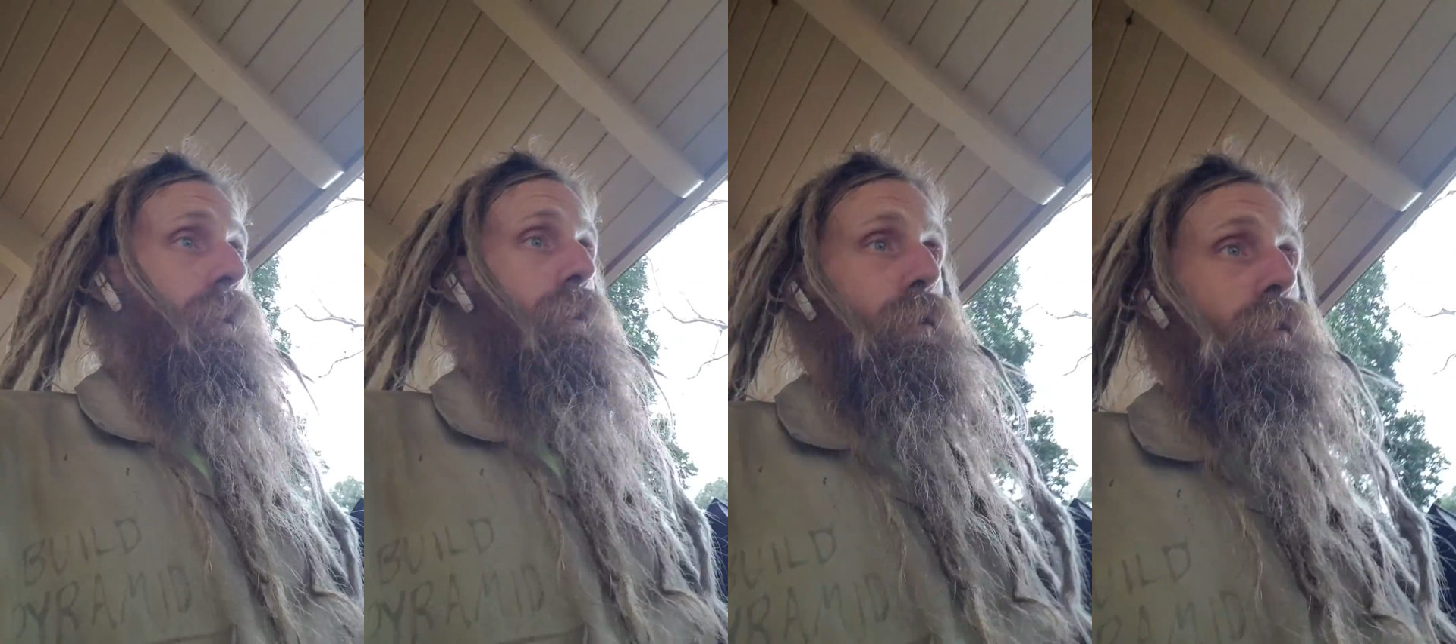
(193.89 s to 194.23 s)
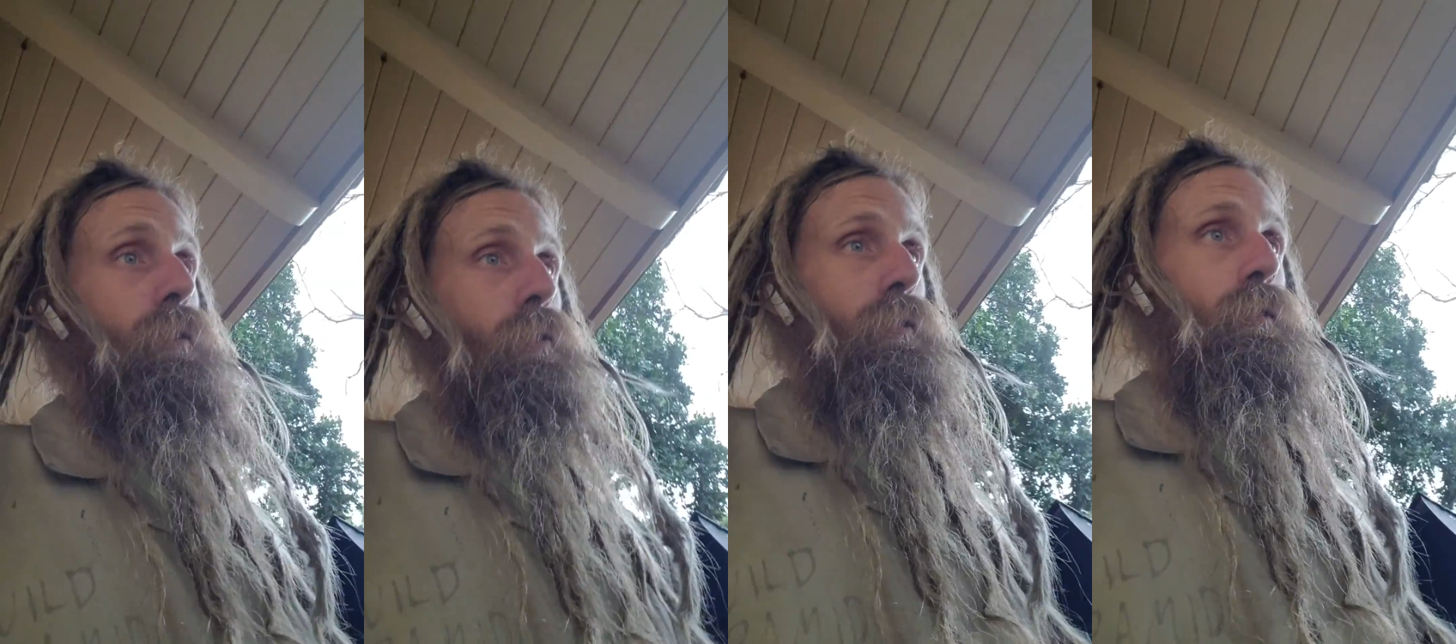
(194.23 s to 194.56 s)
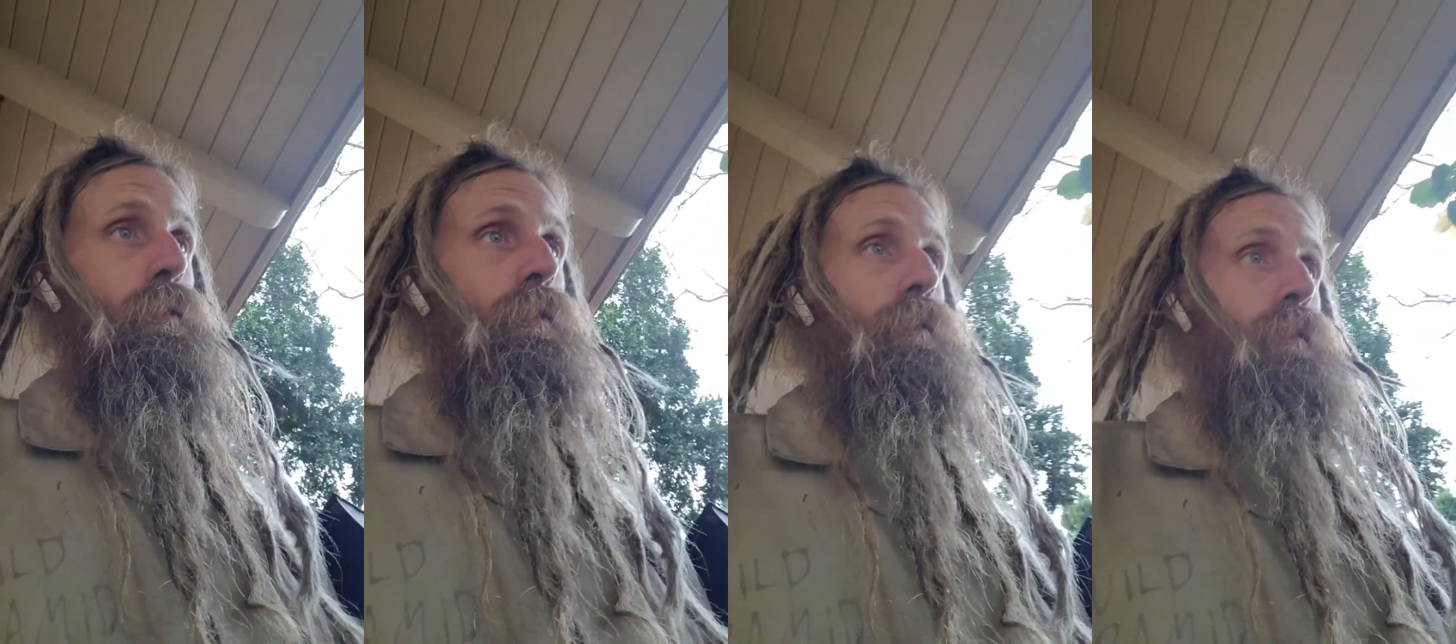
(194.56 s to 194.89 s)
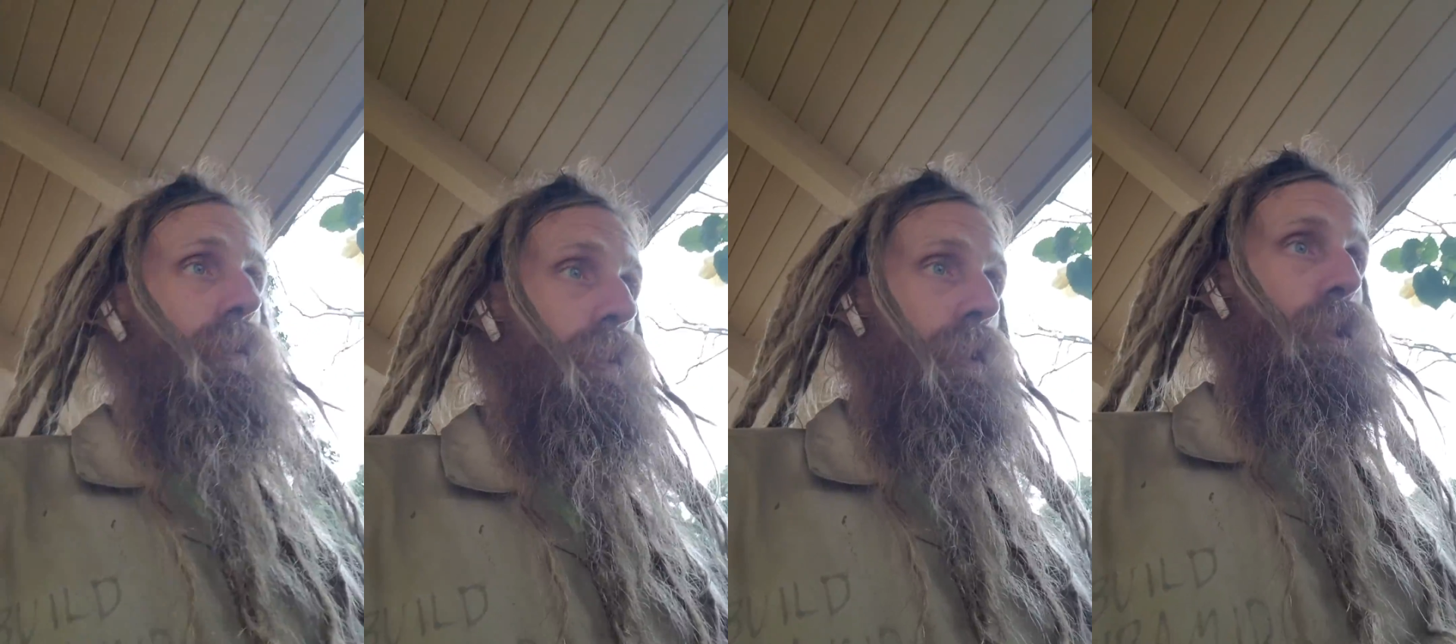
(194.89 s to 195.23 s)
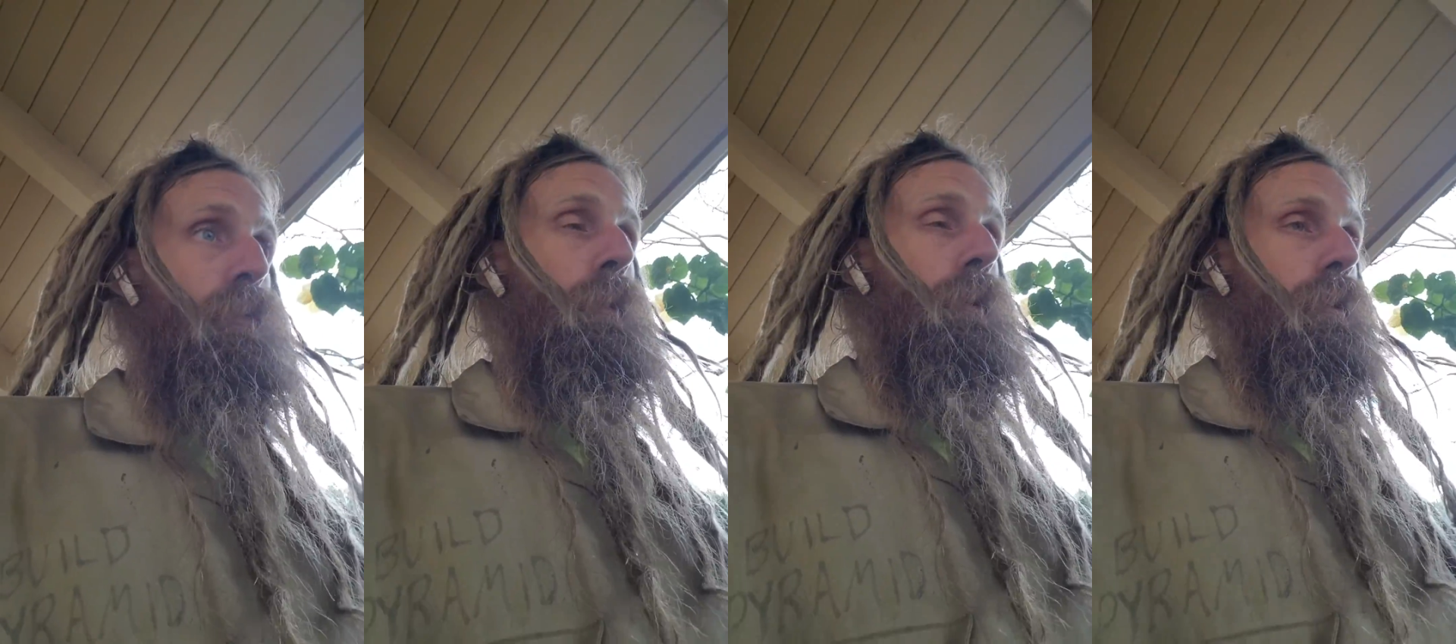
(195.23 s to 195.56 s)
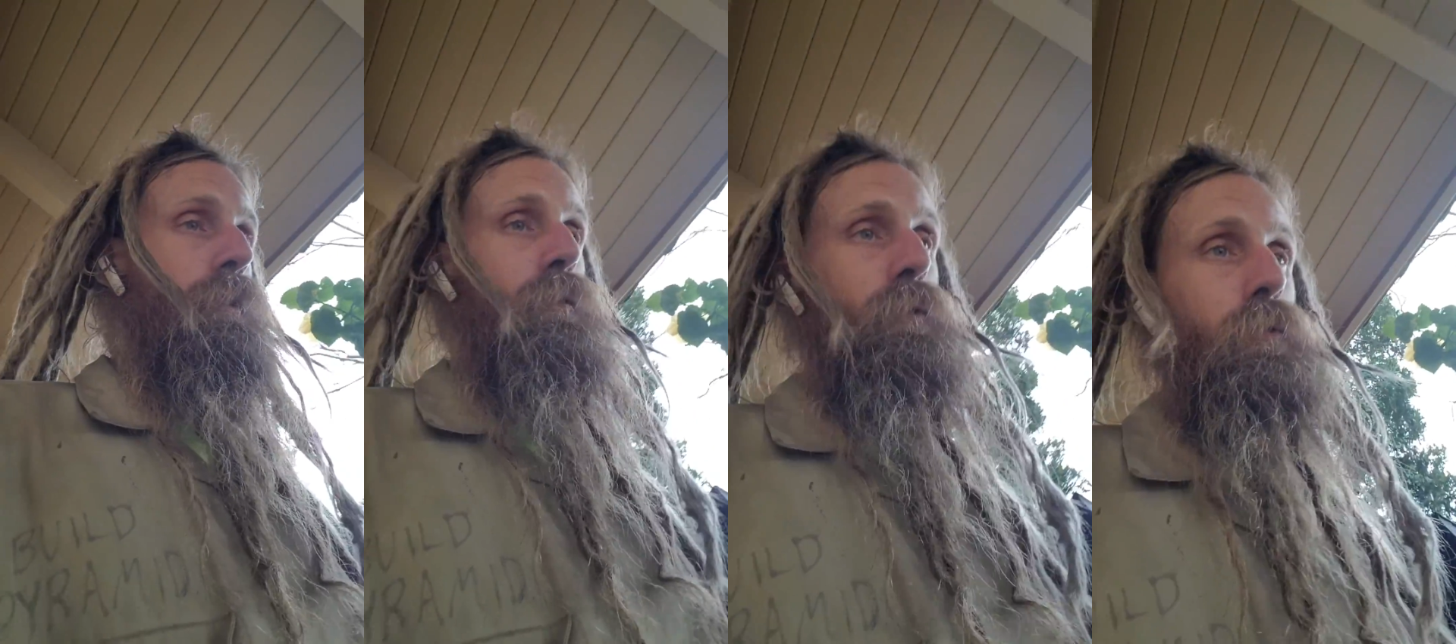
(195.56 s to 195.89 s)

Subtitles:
has a small